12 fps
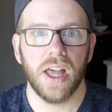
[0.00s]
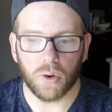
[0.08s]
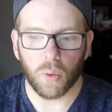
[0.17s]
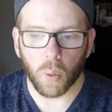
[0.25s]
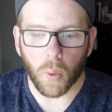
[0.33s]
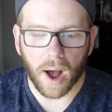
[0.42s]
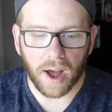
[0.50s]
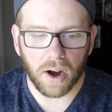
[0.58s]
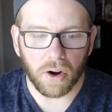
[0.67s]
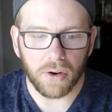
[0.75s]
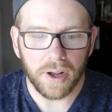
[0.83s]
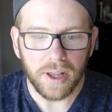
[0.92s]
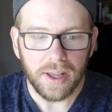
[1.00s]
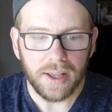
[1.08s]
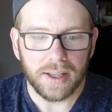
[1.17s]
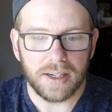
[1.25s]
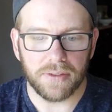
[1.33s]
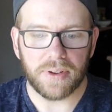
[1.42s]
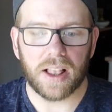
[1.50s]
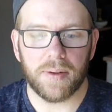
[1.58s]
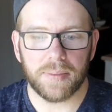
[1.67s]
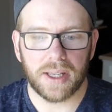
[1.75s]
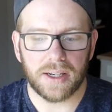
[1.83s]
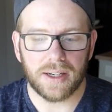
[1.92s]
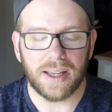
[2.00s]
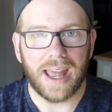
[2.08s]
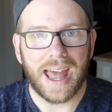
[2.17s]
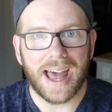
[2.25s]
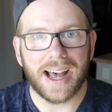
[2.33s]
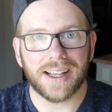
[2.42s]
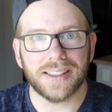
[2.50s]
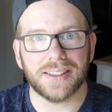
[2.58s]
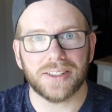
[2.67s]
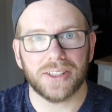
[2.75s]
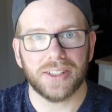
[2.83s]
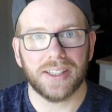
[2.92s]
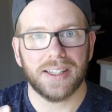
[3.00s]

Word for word: While development has